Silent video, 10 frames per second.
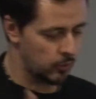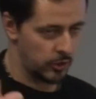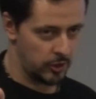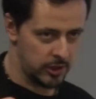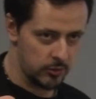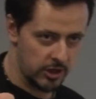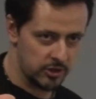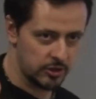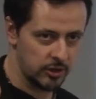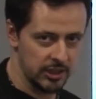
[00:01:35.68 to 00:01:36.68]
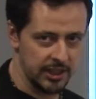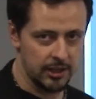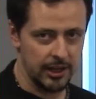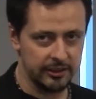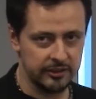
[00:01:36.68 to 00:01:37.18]
We register a
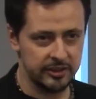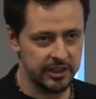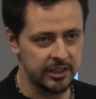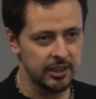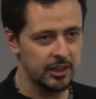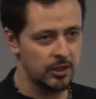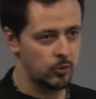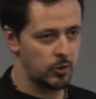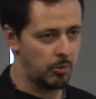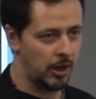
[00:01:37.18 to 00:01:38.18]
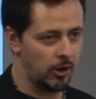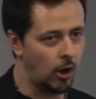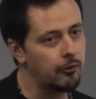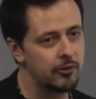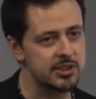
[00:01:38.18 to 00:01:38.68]
legal entity. We buy
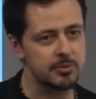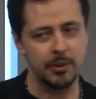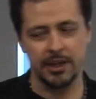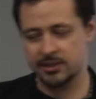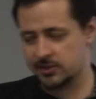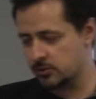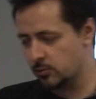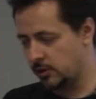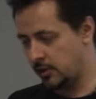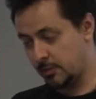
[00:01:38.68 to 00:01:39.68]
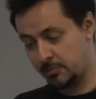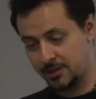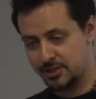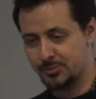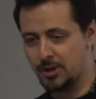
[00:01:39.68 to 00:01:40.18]
office space with our
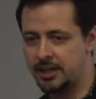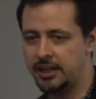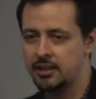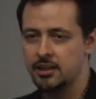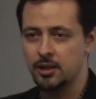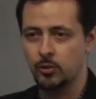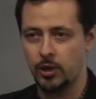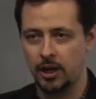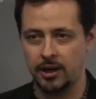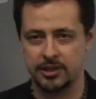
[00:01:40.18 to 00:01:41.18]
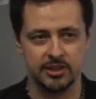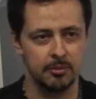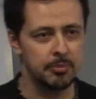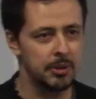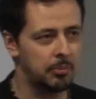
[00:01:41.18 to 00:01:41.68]
parents' money. We hire
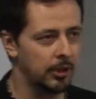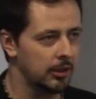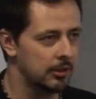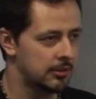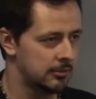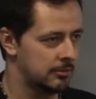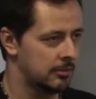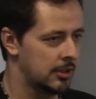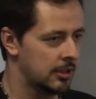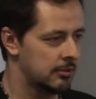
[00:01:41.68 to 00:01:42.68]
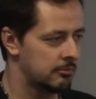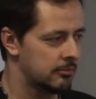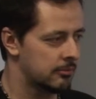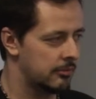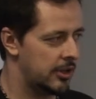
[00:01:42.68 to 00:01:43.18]
some people.
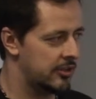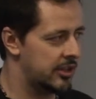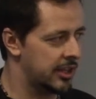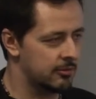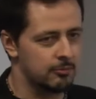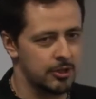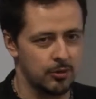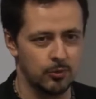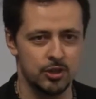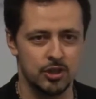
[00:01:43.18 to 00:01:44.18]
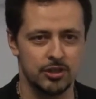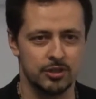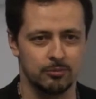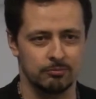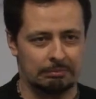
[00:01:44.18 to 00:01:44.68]
And then, you know, we just,